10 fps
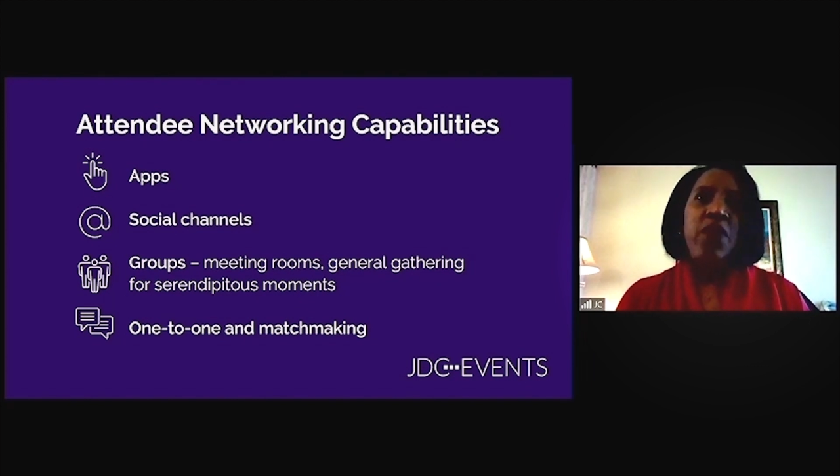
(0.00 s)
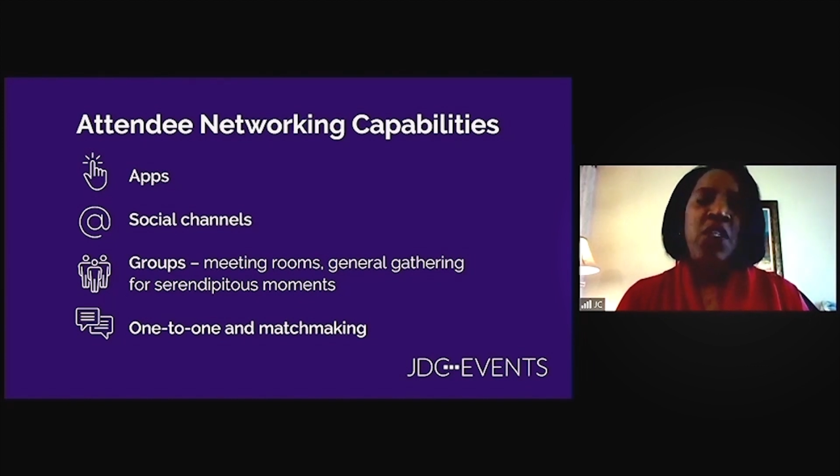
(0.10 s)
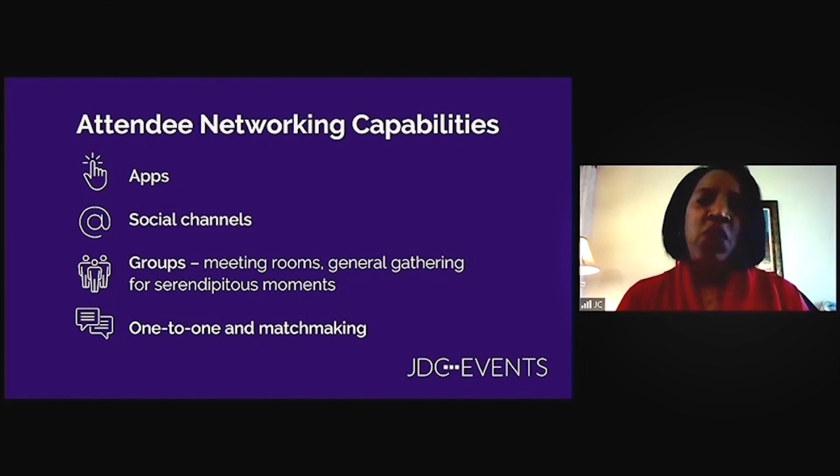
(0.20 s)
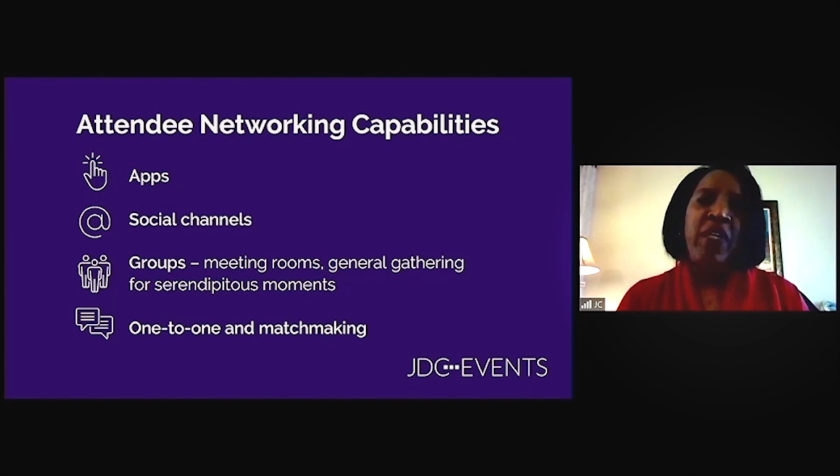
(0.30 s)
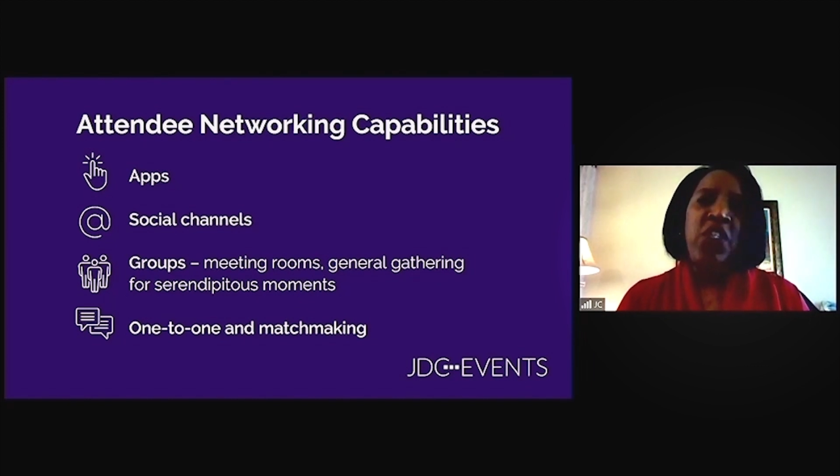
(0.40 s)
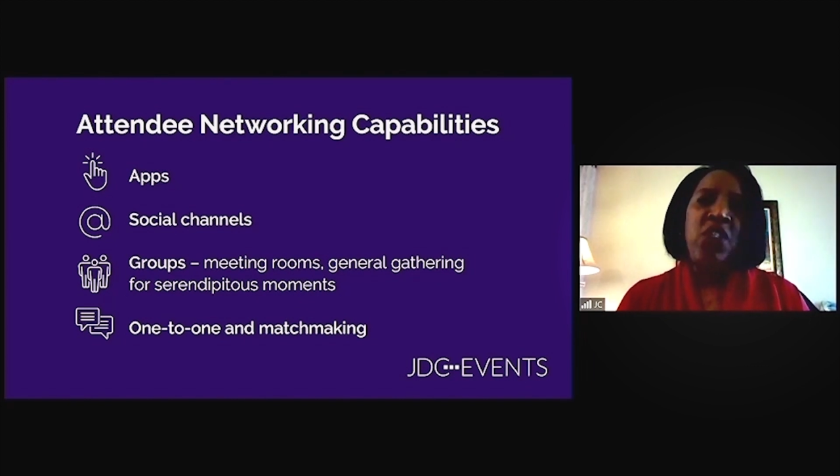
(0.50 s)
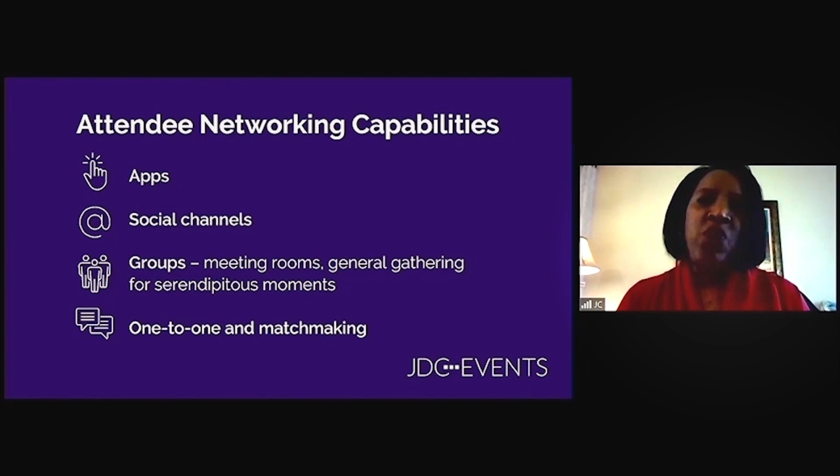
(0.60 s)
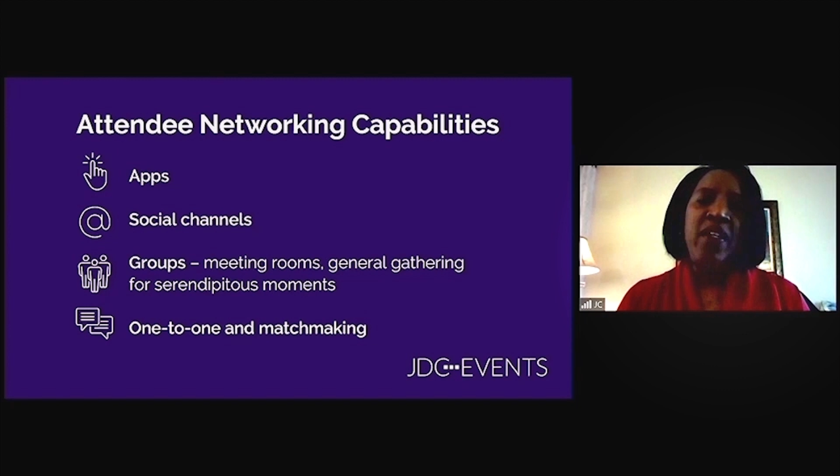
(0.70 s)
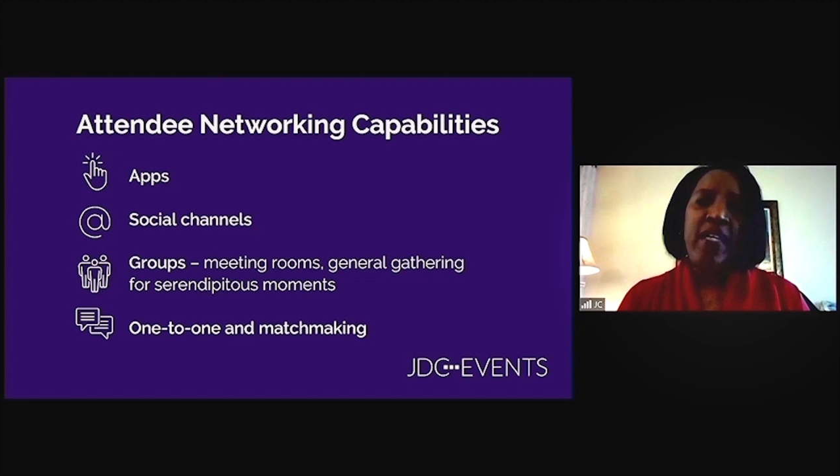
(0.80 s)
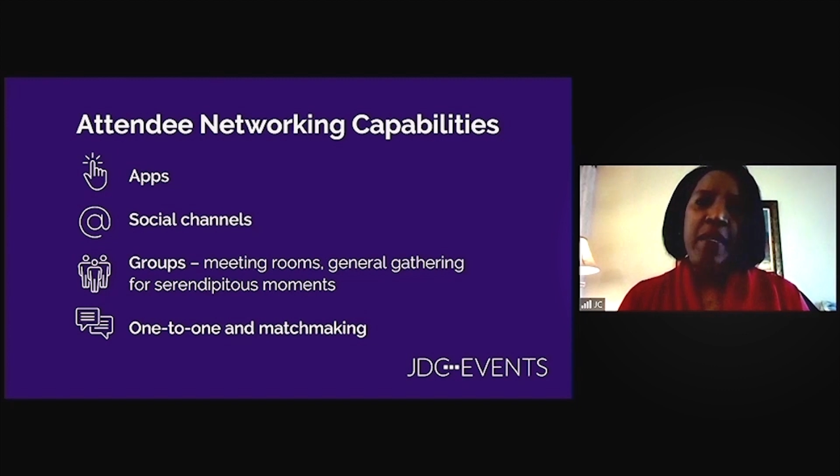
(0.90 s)
situations
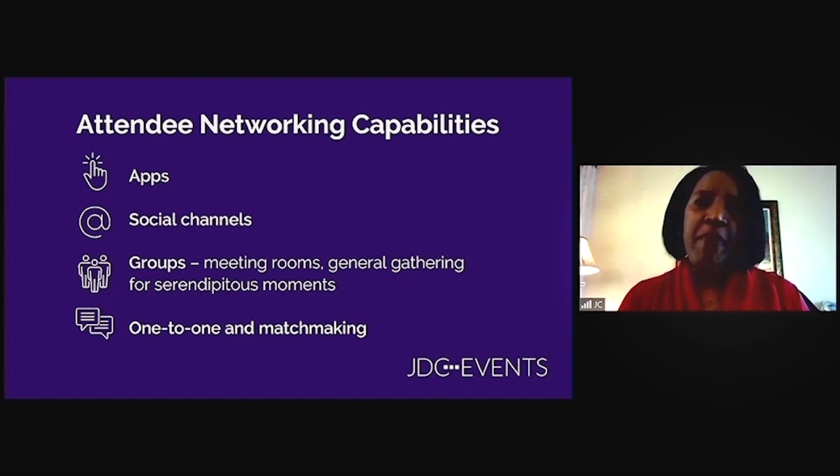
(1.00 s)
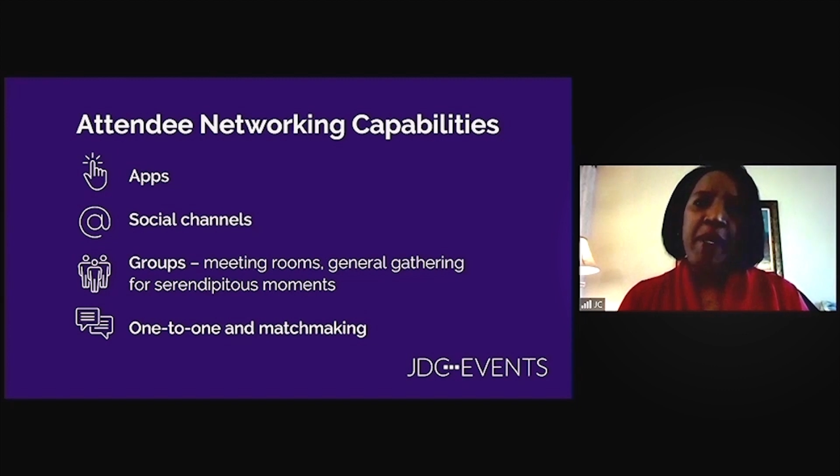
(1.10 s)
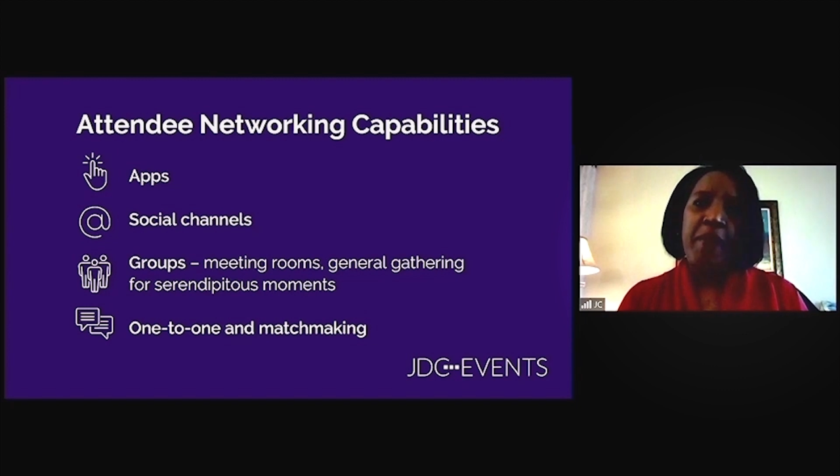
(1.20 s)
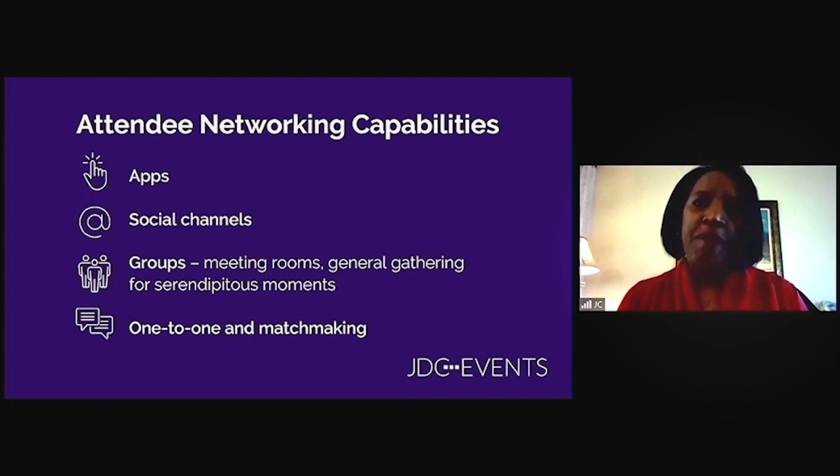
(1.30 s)
where, think about it.